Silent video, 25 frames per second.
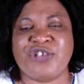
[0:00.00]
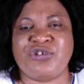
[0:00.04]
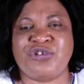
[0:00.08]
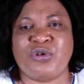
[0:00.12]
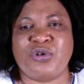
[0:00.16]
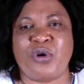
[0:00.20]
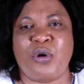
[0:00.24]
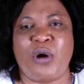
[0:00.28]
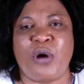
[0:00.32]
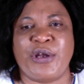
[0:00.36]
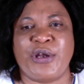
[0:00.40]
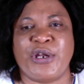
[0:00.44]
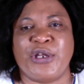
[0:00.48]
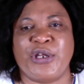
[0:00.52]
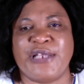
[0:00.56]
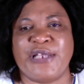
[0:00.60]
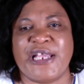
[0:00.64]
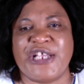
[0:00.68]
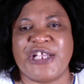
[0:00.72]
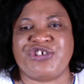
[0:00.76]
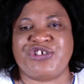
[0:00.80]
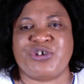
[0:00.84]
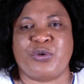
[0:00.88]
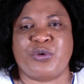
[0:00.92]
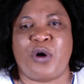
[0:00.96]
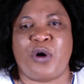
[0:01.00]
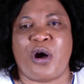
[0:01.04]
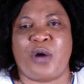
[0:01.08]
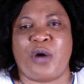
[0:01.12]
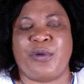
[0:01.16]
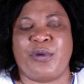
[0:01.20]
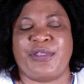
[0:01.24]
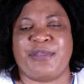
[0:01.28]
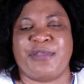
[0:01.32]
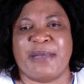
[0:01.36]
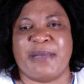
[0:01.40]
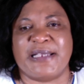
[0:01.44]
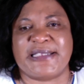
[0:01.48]
go on a nature walk
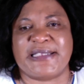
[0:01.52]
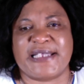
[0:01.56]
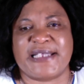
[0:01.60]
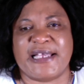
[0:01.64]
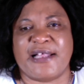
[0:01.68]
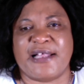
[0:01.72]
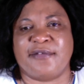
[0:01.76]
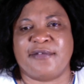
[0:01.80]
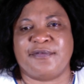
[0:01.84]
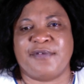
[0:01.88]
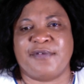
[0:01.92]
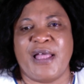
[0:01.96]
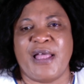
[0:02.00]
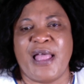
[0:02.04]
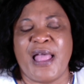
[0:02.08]
with myself.